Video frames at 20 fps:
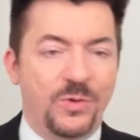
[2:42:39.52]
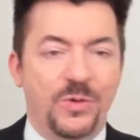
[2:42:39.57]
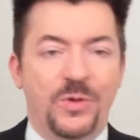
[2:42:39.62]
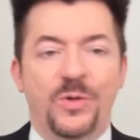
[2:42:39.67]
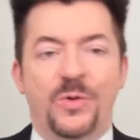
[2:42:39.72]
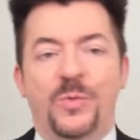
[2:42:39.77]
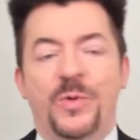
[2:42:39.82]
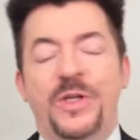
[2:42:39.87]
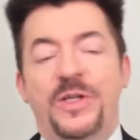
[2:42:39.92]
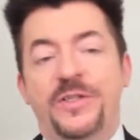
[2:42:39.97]

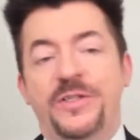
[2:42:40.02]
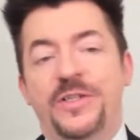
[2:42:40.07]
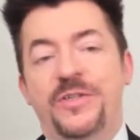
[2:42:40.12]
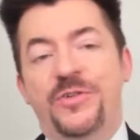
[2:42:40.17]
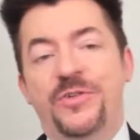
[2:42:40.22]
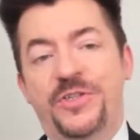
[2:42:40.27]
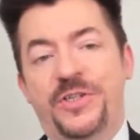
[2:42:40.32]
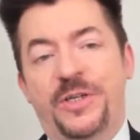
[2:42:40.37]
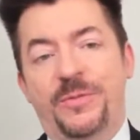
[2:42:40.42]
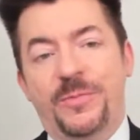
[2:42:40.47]
Well, it's
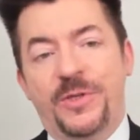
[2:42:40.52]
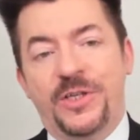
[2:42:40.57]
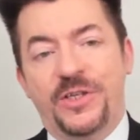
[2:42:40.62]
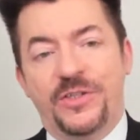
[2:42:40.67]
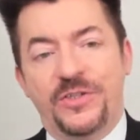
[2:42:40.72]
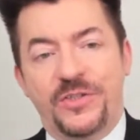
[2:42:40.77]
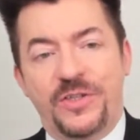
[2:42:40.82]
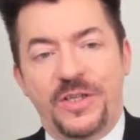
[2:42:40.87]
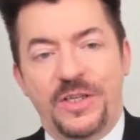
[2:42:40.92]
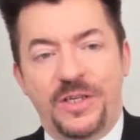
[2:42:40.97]
interesting
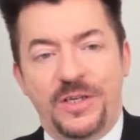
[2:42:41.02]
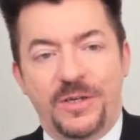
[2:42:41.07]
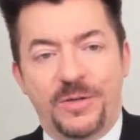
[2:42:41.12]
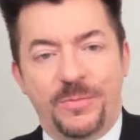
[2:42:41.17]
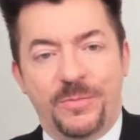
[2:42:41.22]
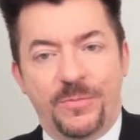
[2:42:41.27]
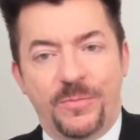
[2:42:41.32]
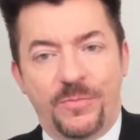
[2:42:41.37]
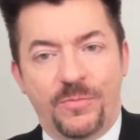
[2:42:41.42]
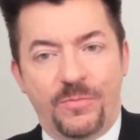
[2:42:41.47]
because the
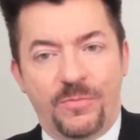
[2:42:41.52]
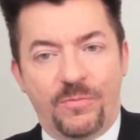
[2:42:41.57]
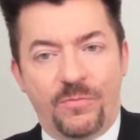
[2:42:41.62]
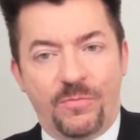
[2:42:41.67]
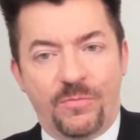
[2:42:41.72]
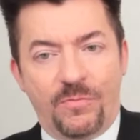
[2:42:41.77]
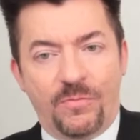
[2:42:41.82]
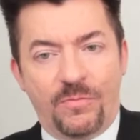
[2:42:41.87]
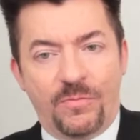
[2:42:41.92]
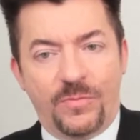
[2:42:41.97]

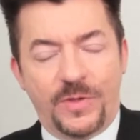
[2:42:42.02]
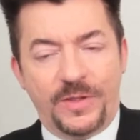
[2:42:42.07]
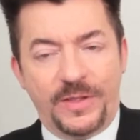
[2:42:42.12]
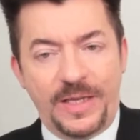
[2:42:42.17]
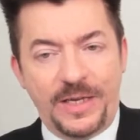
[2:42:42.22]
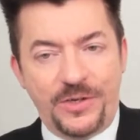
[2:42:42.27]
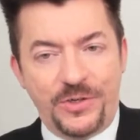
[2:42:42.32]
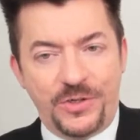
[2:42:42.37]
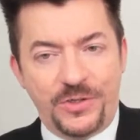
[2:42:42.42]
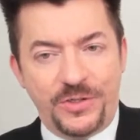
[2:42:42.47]

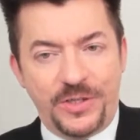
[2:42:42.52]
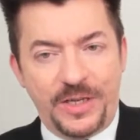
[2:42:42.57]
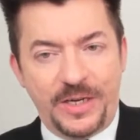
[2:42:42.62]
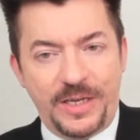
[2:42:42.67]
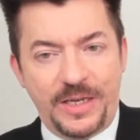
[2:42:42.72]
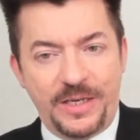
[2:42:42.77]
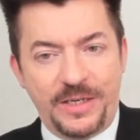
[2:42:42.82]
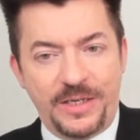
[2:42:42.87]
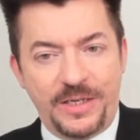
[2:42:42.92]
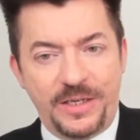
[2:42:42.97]
lectures that
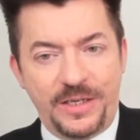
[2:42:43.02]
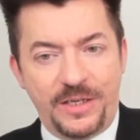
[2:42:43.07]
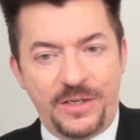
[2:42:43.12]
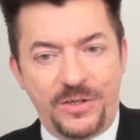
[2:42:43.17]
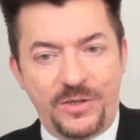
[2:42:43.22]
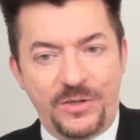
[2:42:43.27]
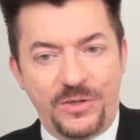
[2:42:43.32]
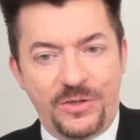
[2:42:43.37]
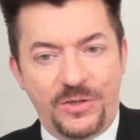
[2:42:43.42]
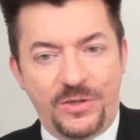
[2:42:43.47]
he
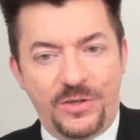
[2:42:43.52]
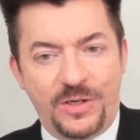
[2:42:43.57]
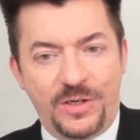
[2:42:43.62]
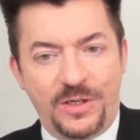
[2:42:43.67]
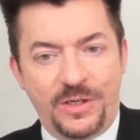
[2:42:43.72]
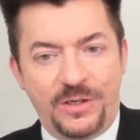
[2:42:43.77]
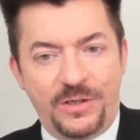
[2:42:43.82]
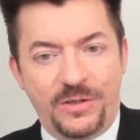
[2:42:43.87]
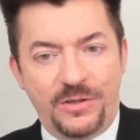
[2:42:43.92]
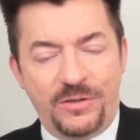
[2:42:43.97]
did
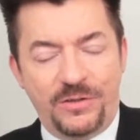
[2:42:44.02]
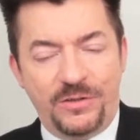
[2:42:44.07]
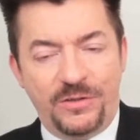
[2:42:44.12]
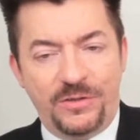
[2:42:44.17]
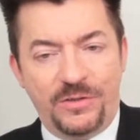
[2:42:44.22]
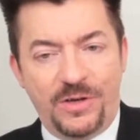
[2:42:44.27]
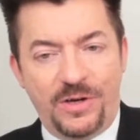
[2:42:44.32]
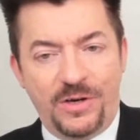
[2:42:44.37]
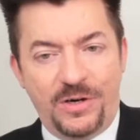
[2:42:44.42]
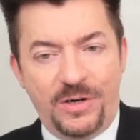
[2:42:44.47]
on
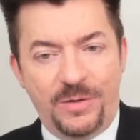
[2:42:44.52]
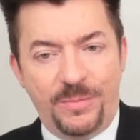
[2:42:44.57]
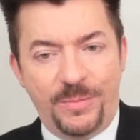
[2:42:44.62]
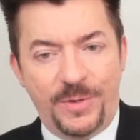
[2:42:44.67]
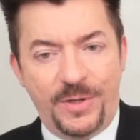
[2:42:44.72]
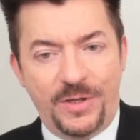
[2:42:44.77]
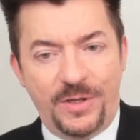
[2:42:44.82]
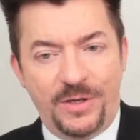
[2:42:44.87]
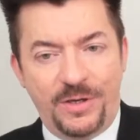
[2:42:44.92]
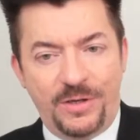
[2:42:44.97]

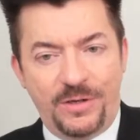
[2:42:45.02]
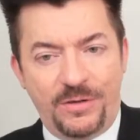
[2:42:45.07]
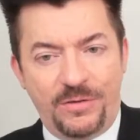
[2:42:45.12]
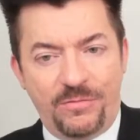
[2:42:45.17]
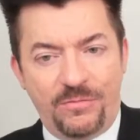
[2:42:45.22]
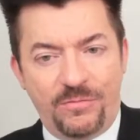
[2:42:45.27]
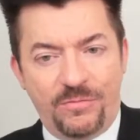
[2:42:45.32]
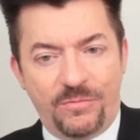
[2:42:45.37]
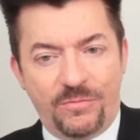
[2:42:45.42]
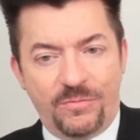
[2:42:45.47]
Ahriman,
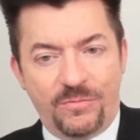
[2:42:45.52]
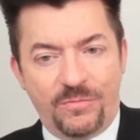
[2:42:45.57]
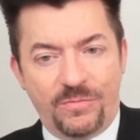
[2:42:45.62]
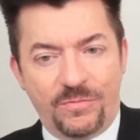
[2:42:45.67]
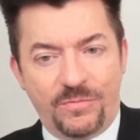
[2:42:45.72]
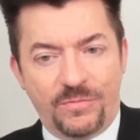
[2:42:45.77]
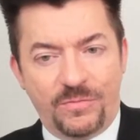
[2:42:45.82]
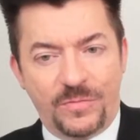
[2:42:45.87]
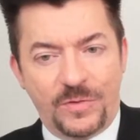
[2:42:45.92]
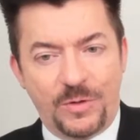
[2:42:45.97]

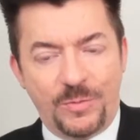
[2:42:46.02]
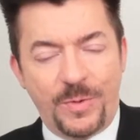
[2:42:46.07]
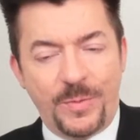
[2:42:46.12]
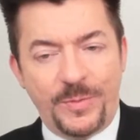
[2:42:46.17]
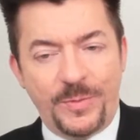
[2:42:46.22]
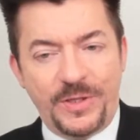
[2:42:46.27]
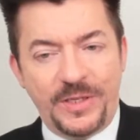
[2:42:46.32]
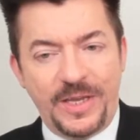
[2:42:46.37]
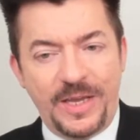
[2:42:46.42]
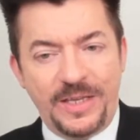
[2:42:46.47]

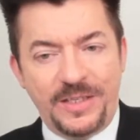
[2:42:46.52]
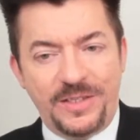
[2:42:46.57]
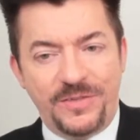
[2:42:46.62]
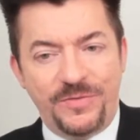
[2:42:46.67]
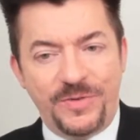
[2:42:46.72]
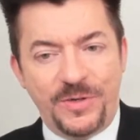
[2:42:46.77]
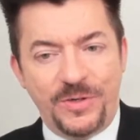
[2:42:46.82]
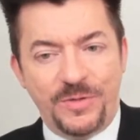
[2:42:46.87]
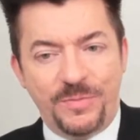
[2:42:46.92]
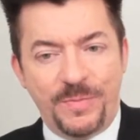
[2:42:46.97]
remember the Eighth
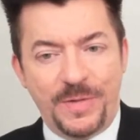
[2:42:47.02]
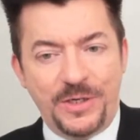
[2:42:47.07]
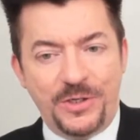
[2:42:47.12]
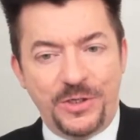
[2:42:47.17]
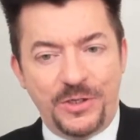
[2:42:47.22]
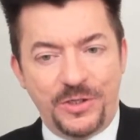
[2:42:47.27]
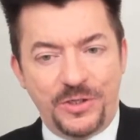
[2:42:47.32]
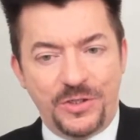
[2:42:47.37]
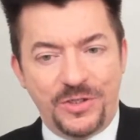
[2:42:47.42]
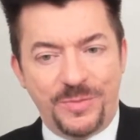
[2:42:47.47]
Sphere is
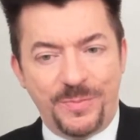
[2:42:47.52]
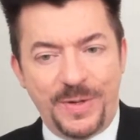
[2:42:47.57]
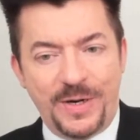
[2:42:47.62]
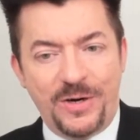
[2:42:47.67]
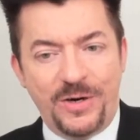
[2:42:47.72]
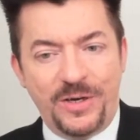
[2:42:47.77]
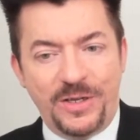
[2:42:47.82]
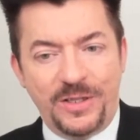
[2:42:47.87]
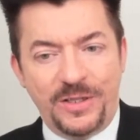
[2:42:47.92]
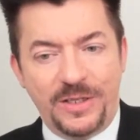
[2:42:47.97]
mentioned
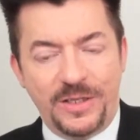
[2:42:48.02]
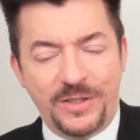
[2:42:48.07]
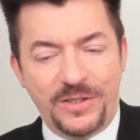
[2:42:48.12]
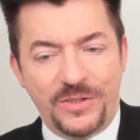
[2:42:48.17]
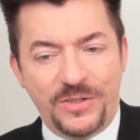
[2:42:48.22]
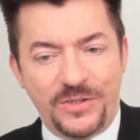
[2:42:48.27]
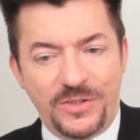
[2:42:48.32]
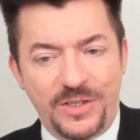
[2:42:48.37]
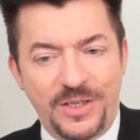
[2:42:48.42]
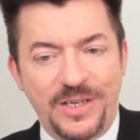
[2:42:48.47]
sparingly.
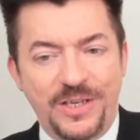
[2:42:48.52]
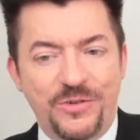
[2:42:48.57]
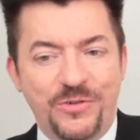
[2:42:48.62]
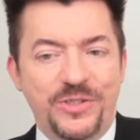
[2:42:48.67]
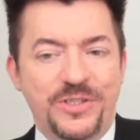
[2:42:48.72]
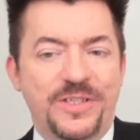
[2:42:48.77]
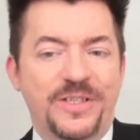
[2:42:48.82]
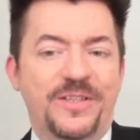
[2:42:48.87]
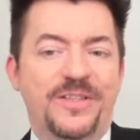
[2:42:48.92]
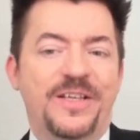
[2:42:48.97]
This is the
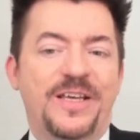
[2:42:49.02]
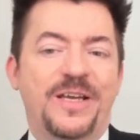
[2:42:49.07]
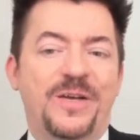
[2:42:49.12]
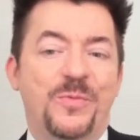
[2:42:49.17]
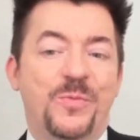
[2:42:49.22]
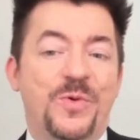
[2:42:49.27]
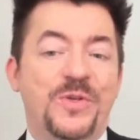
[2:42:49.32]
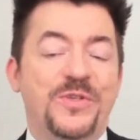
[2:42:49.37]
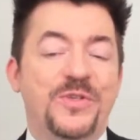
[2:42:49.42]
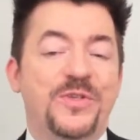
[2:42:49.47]
interesting thing.
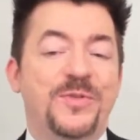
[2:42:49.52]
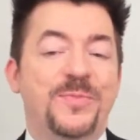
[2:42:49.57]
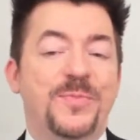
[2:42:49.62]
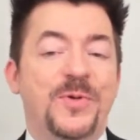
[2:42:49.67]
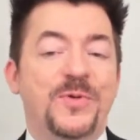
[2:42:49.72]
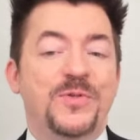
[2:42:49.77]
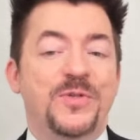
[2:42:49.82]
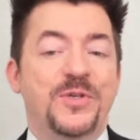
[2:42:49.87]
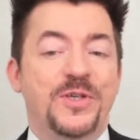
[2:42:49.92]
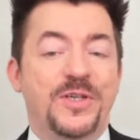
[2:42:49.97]
It wasn't
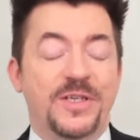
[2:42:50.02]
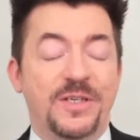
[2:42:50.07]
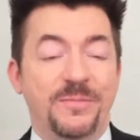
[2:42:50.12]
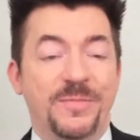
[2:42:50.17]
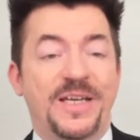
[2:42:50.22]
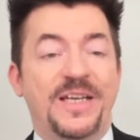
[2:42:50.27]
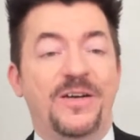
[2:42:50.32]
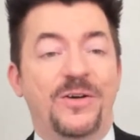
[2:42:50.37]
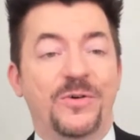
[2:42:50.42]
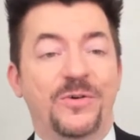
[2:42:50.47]
supposed to come
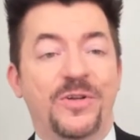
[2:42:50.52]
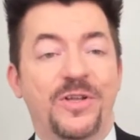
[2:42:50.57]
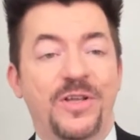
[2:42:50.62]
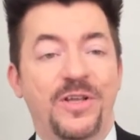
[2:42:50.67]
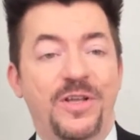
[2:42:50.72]
out,